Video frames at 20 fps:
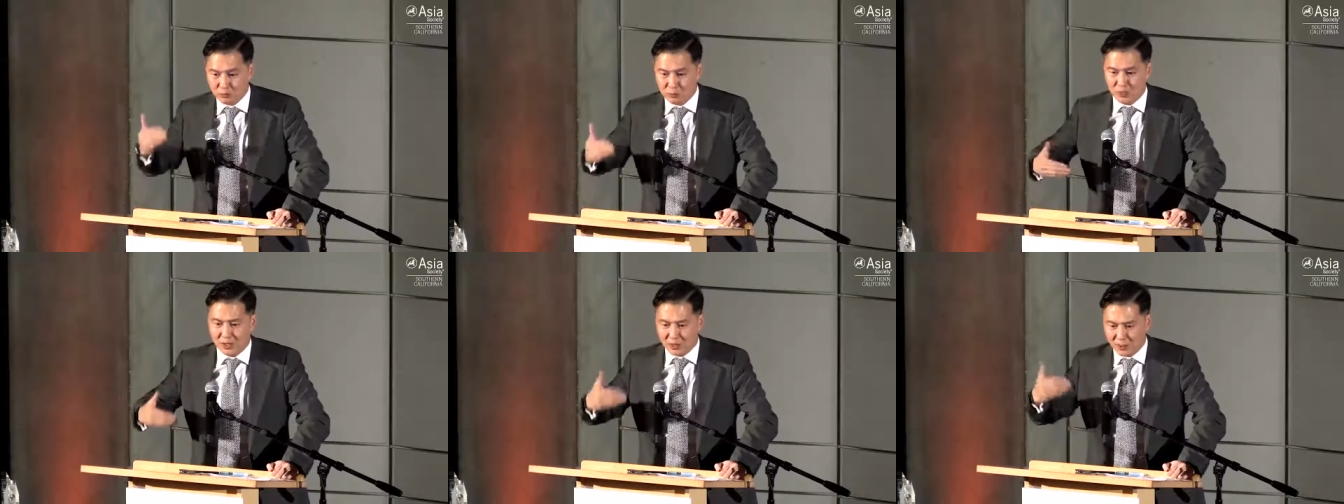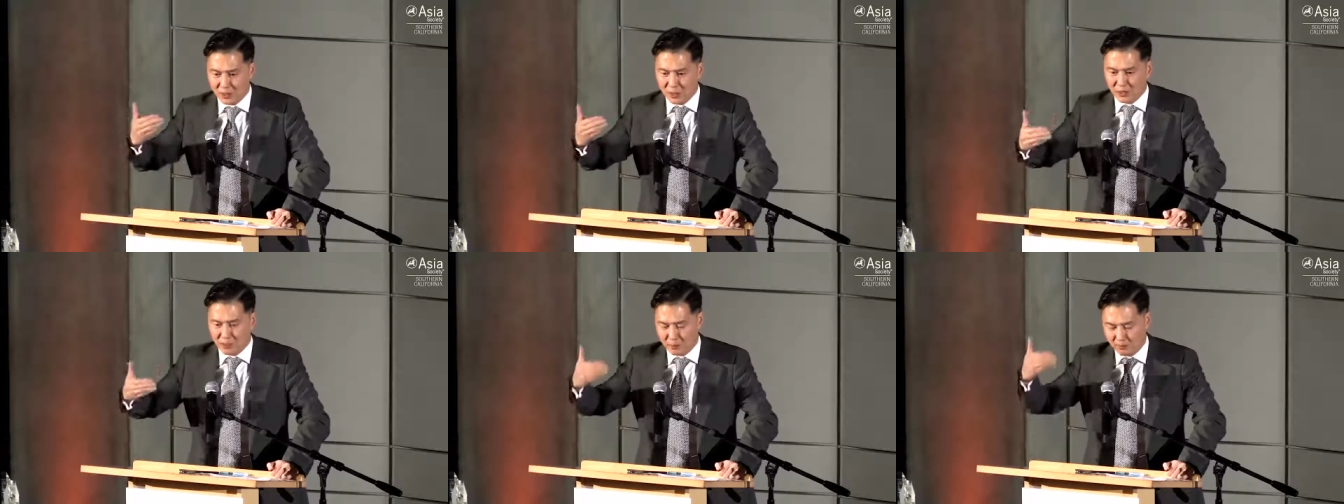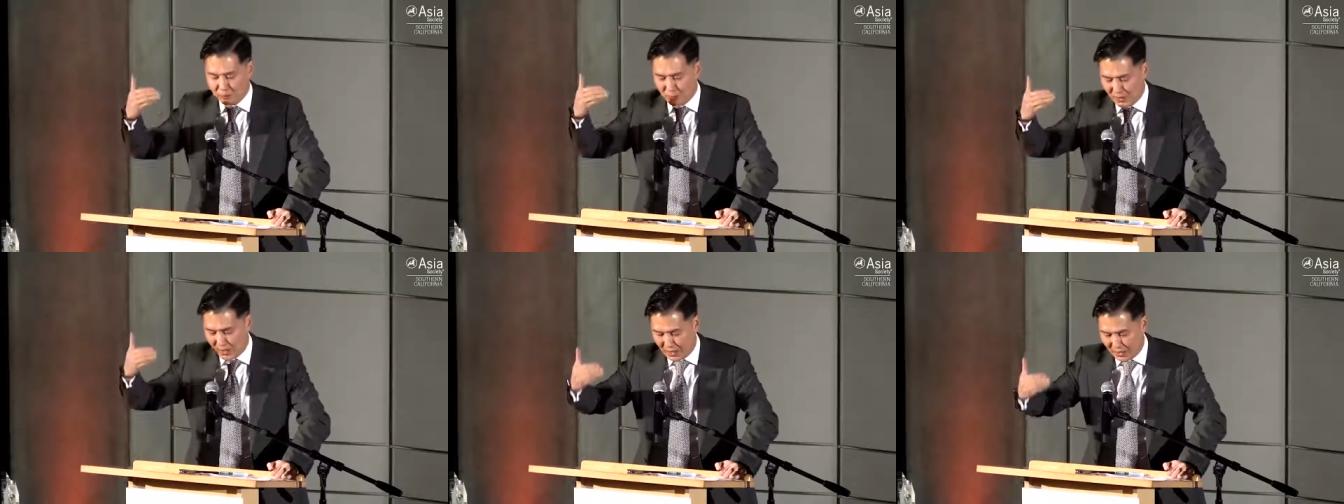
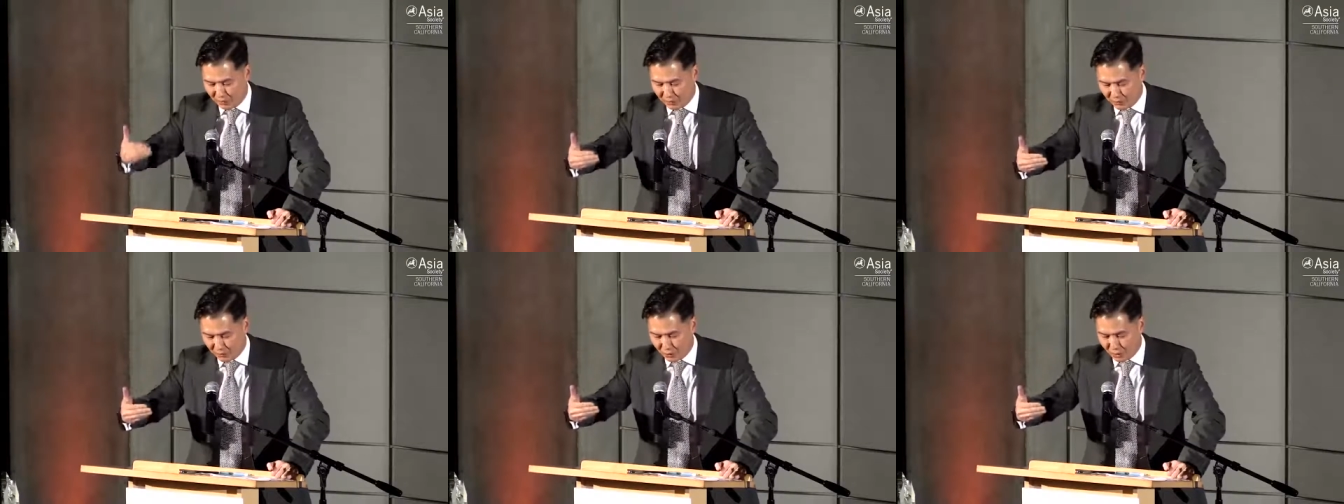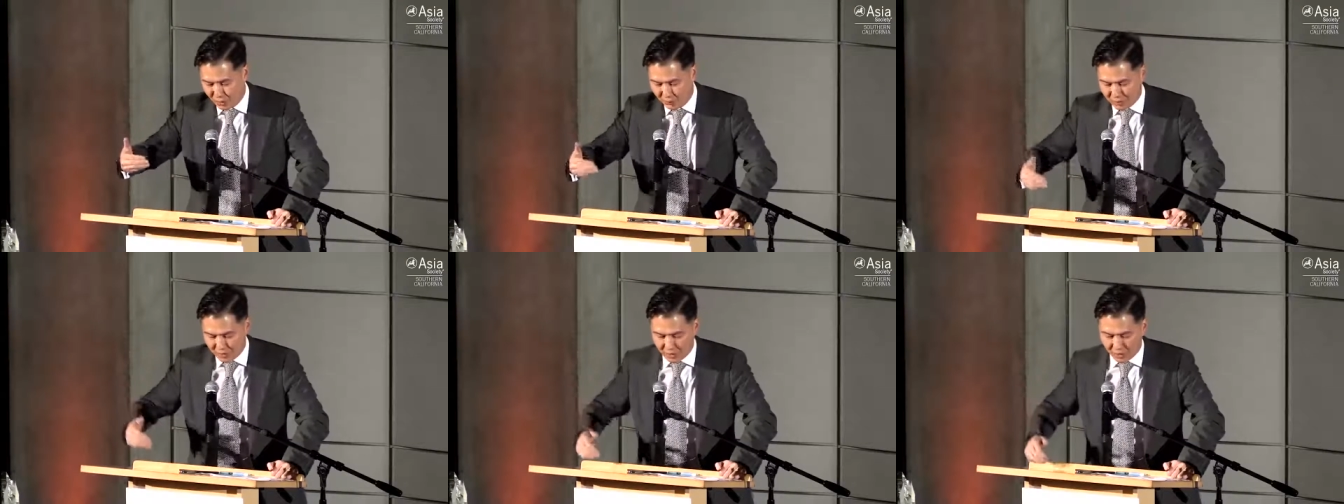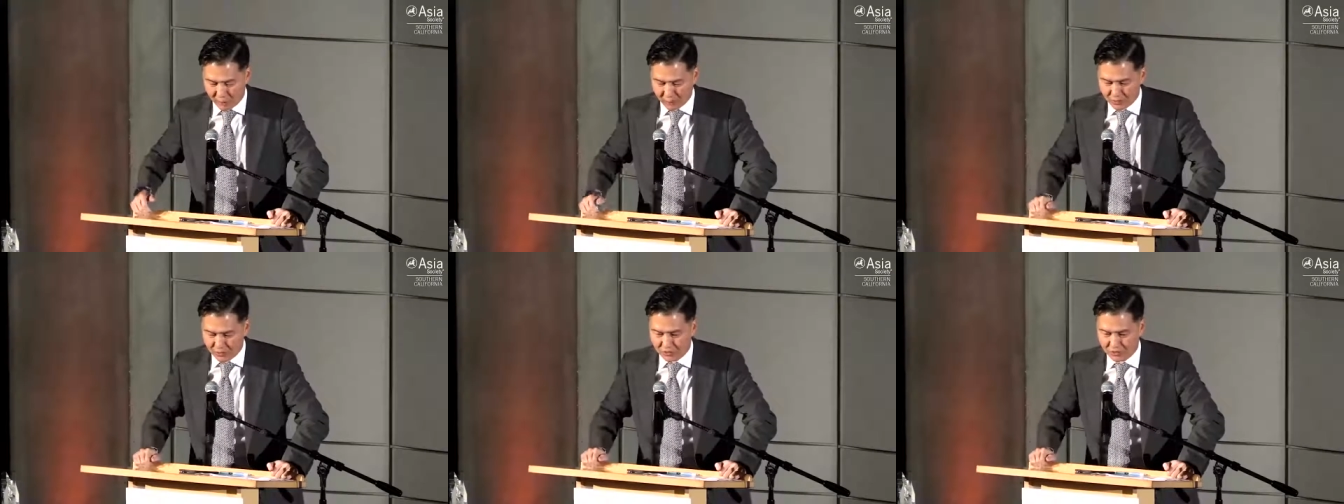doing a
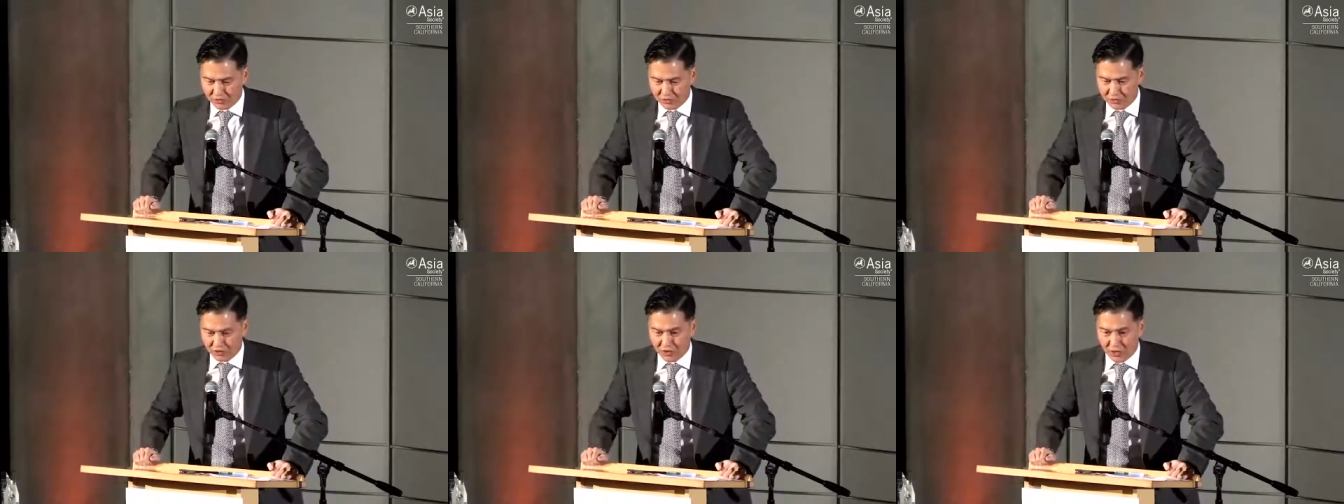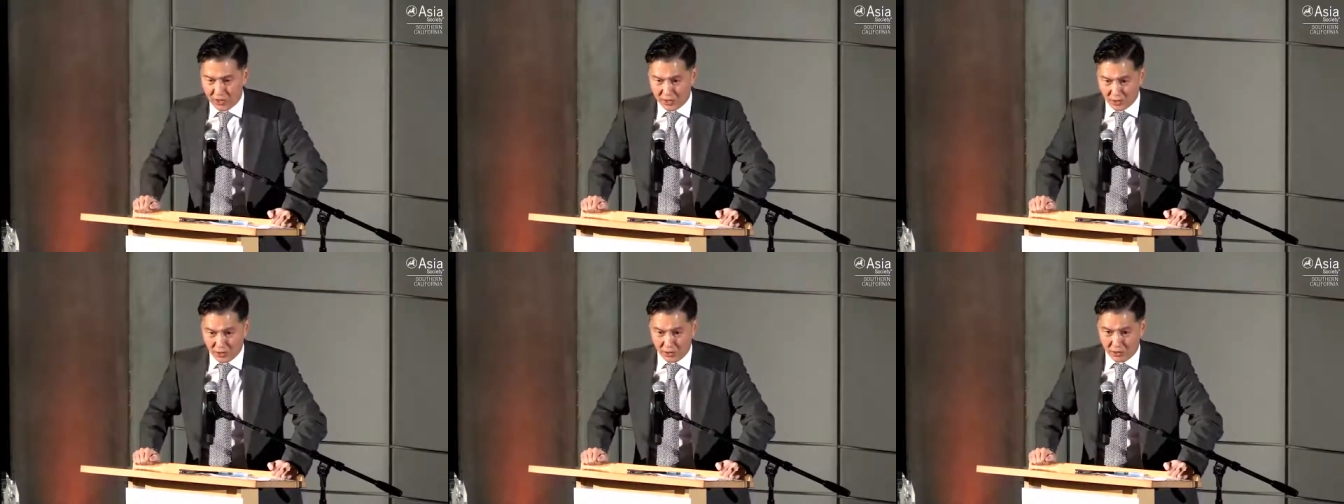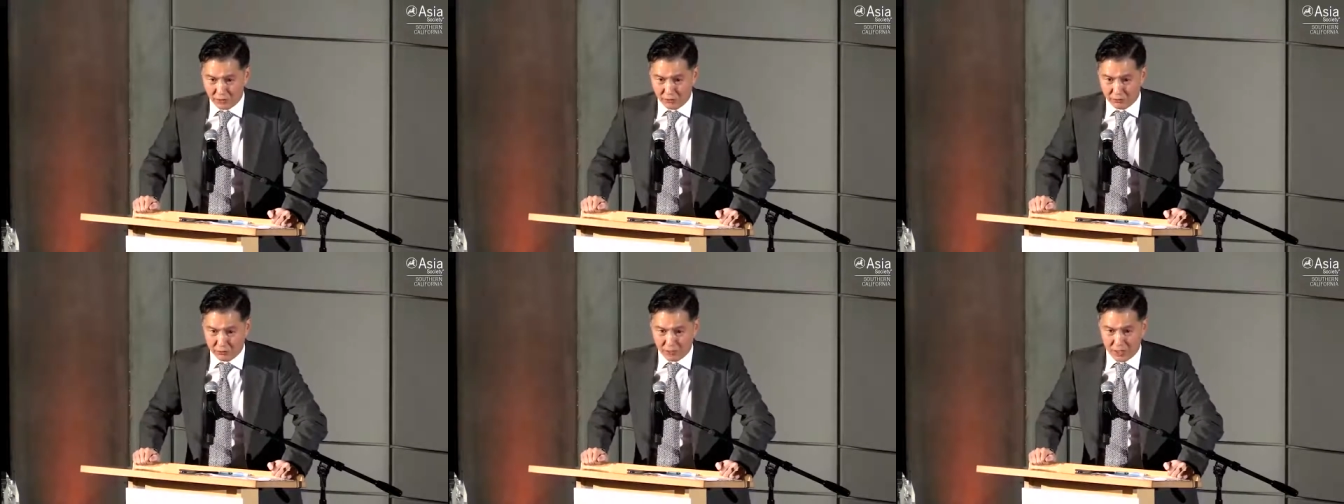lot of business in China
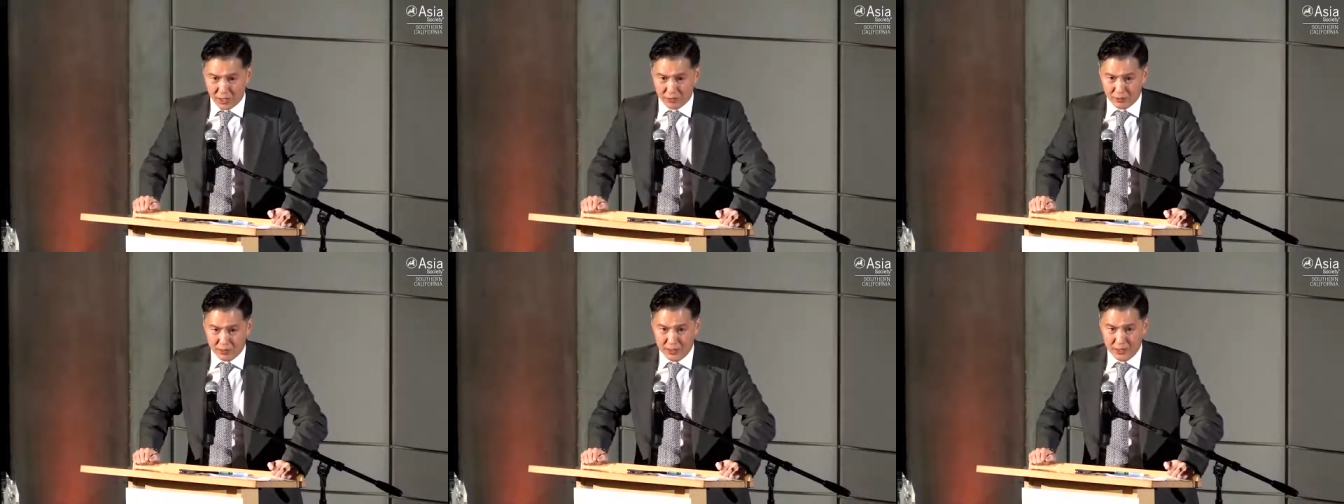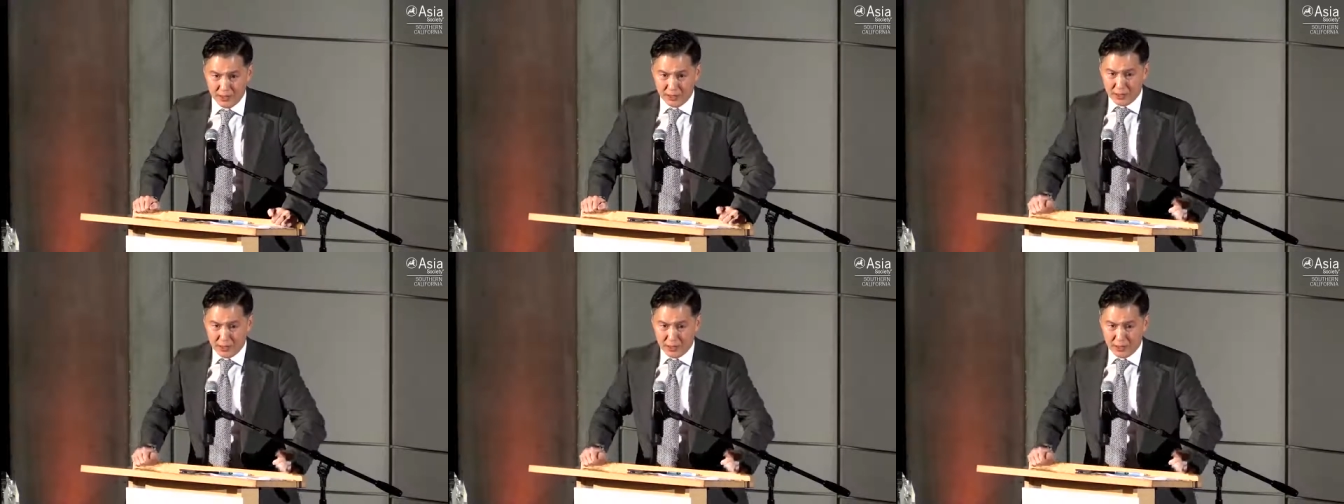on the ground.